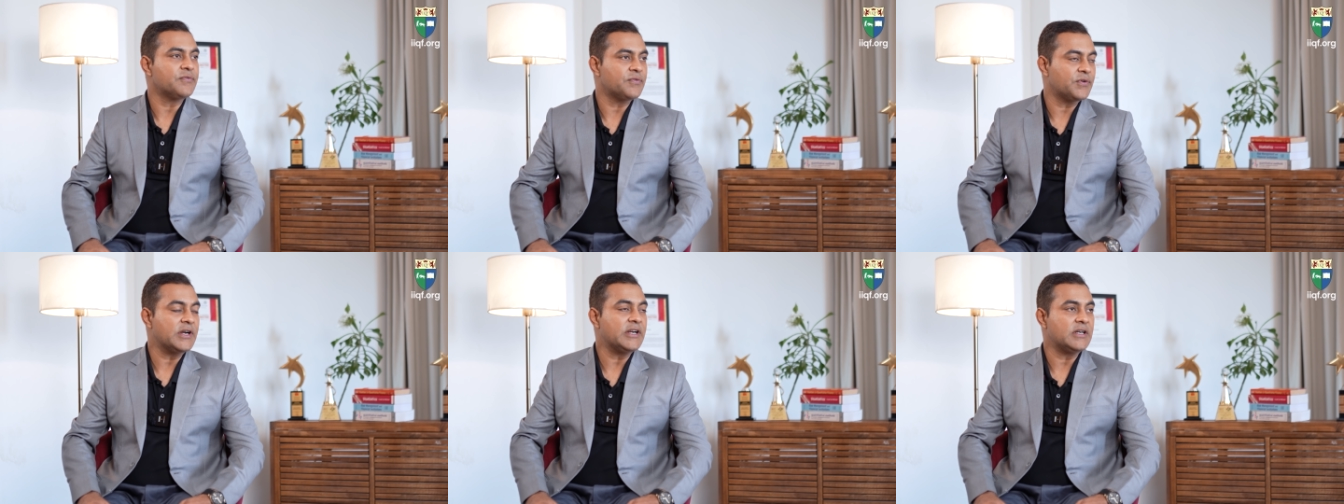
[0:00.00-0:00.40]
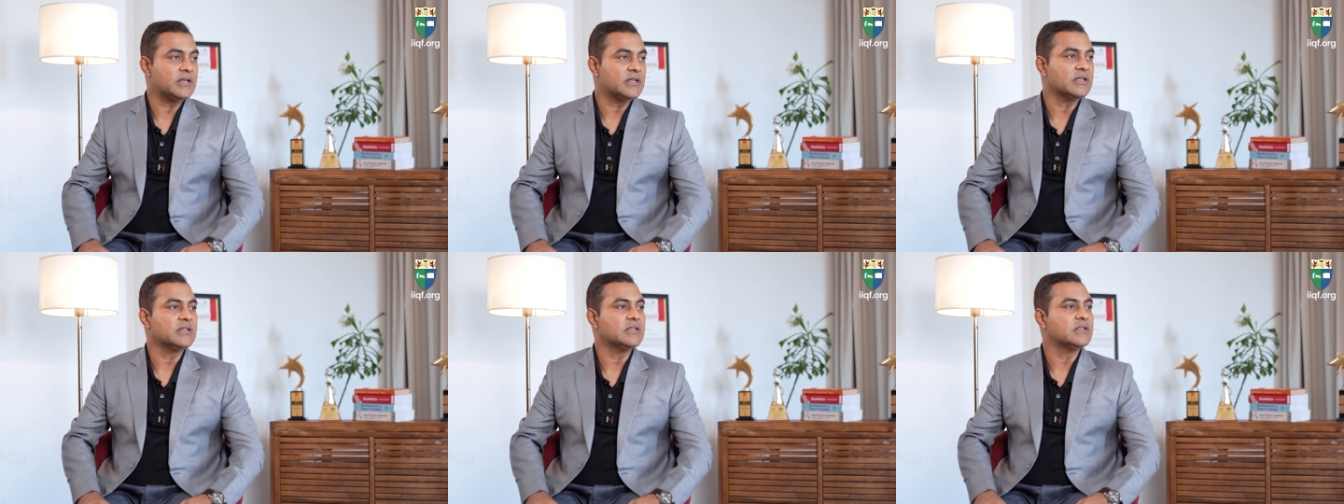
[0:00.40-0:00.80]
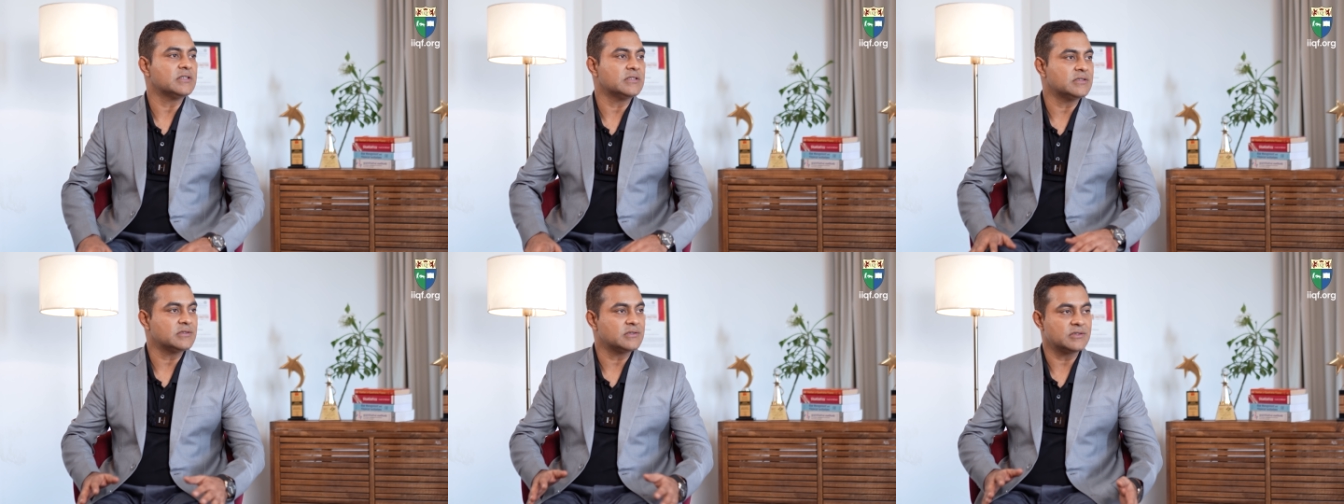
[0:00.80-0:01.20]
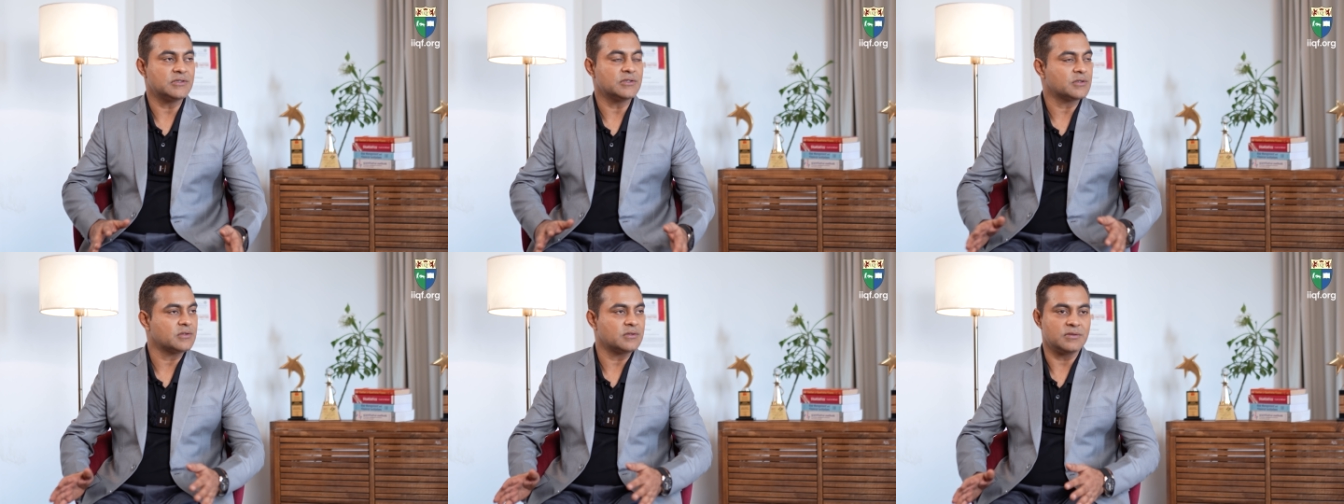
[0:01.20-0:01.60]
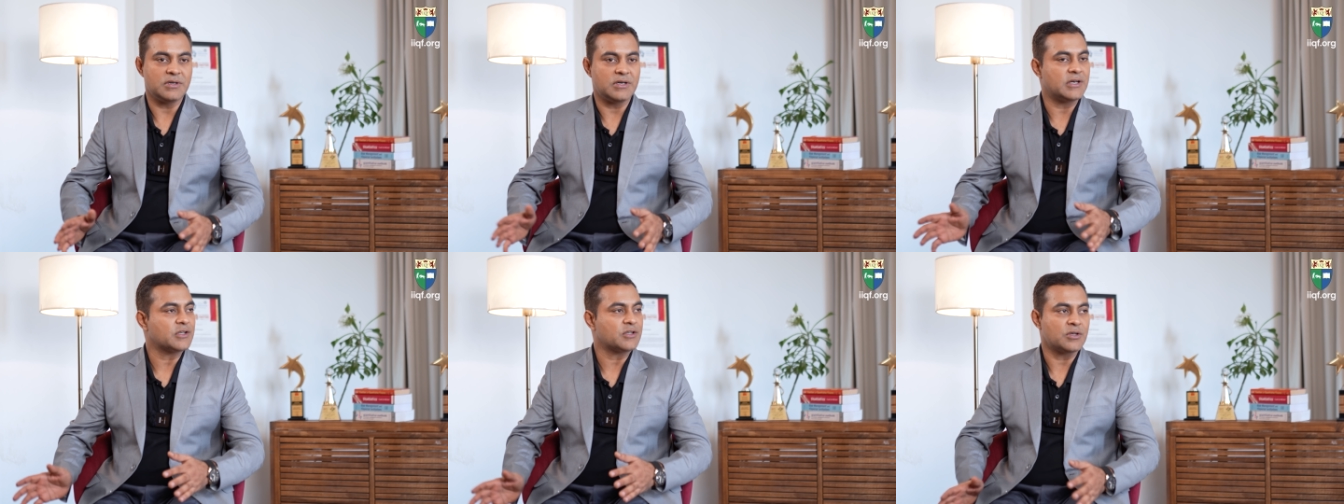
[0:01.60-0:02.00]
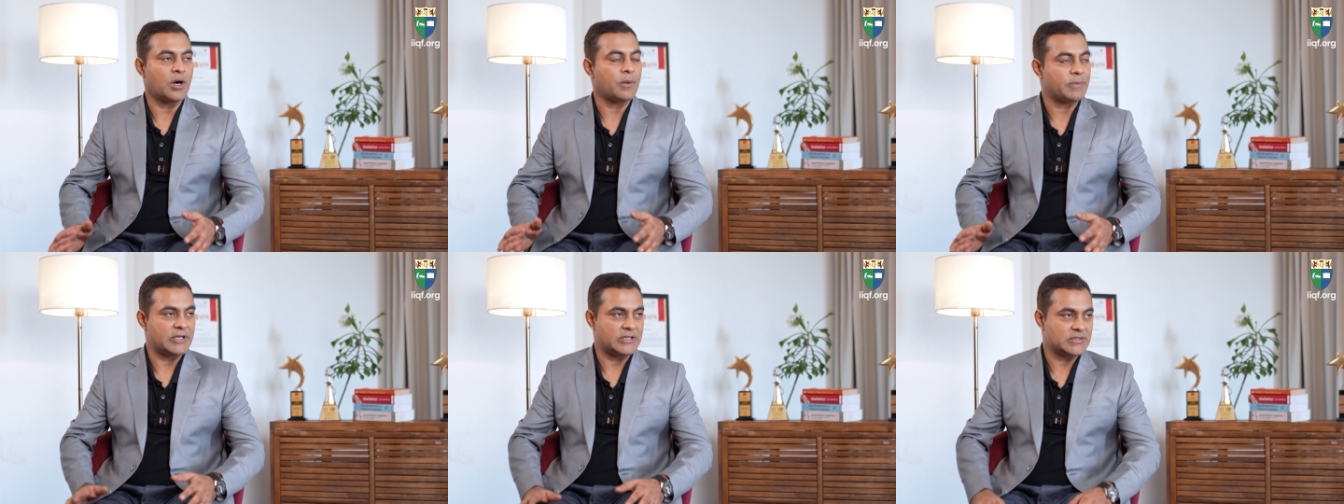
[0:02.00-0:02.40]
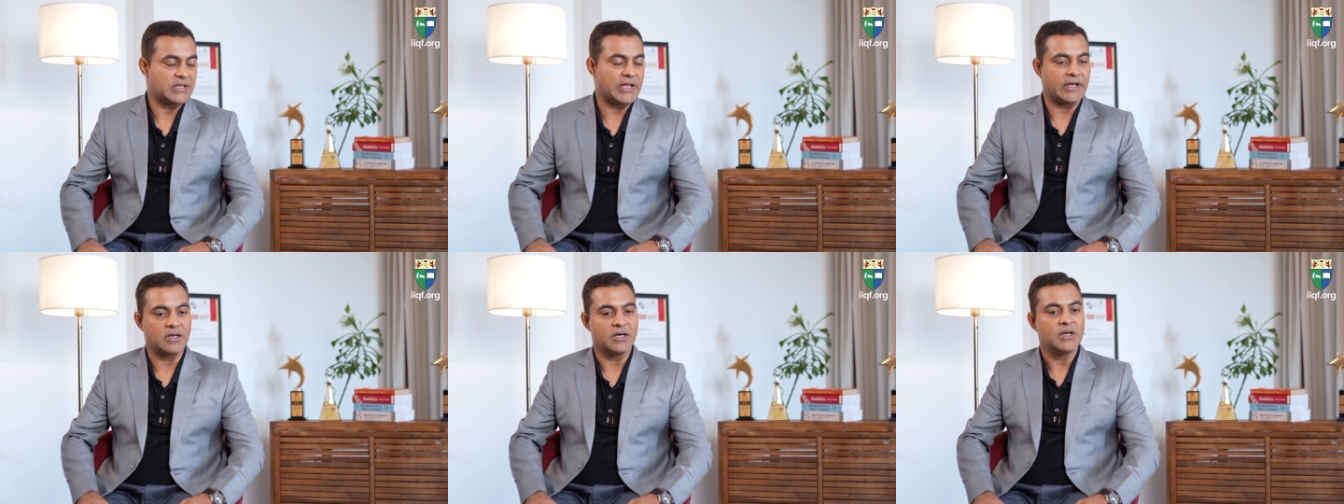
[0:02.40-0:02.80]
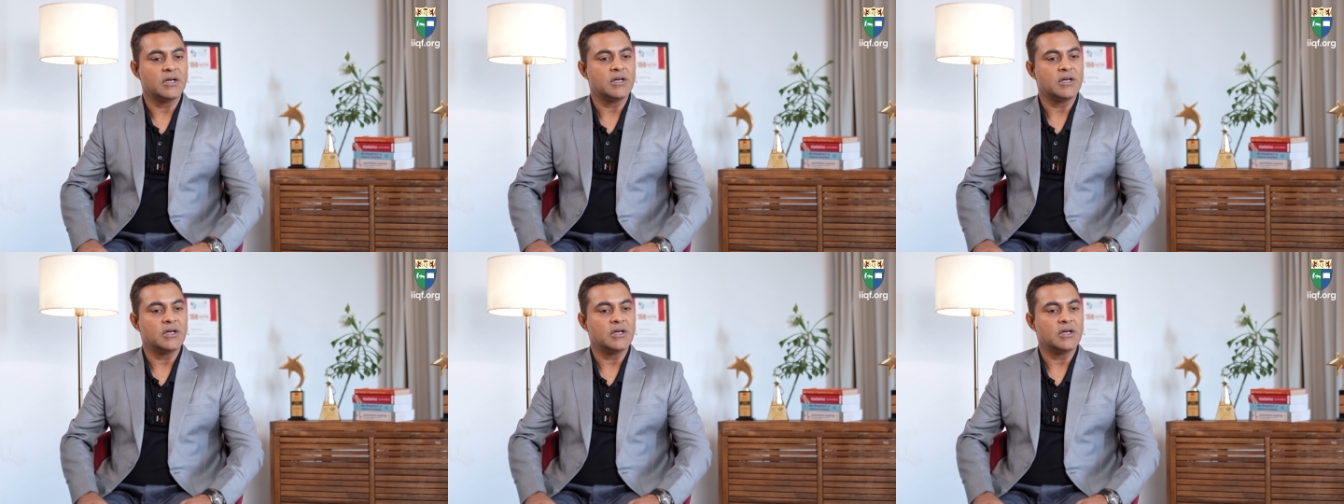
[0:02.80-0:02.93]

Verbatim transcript: different uh, you know topics like